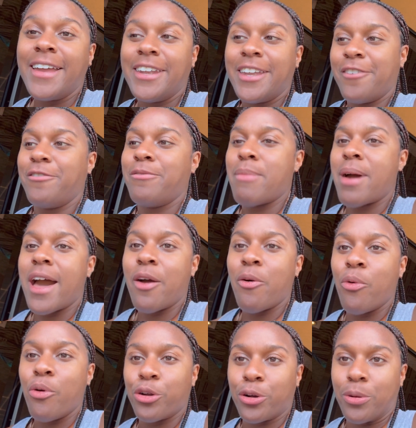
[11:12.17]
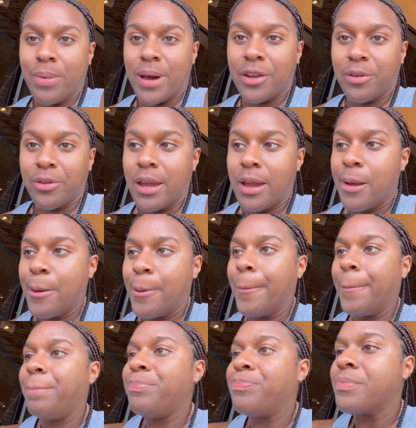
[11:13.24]
left my water bottle at
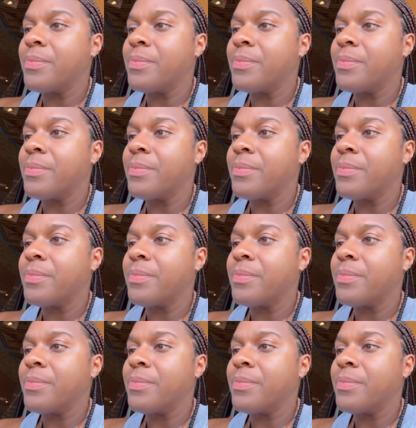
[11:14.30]
home,